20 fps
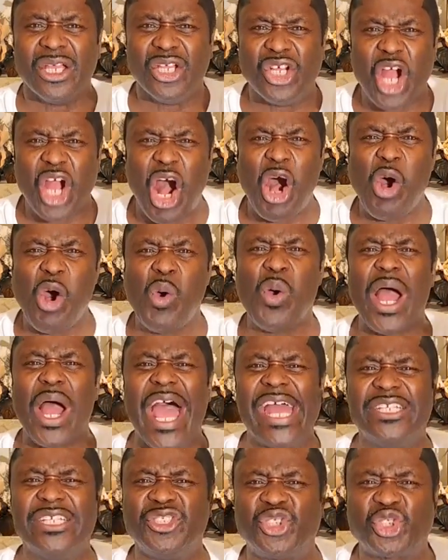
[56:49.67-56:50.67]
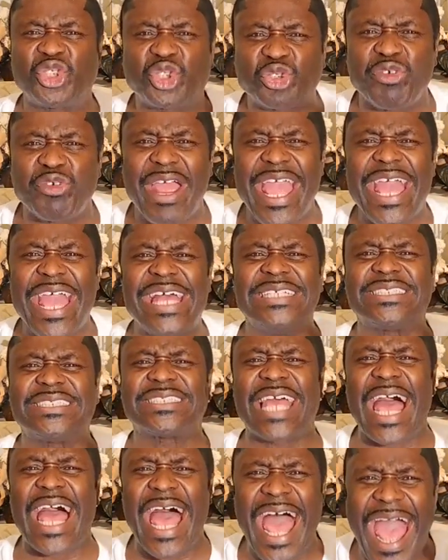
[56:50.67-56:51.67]
Go and
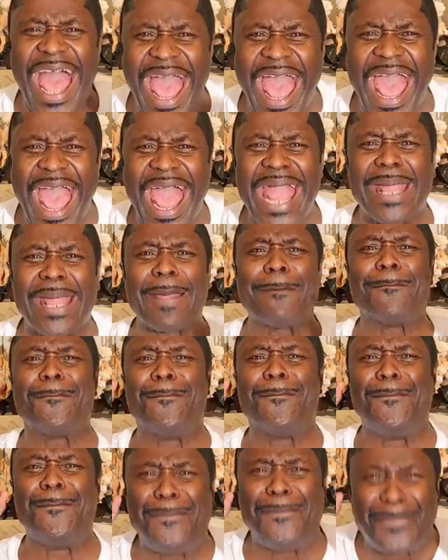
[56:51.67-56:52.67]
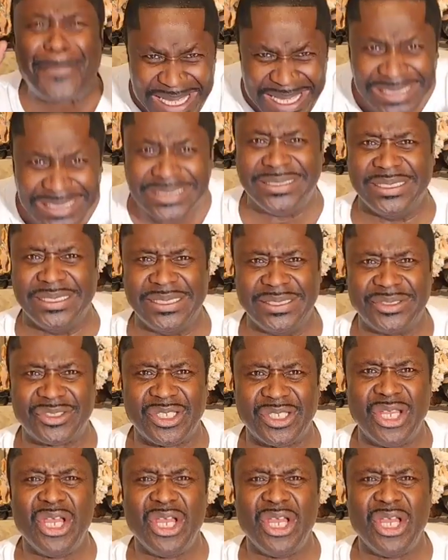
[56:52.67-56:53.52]
transact business.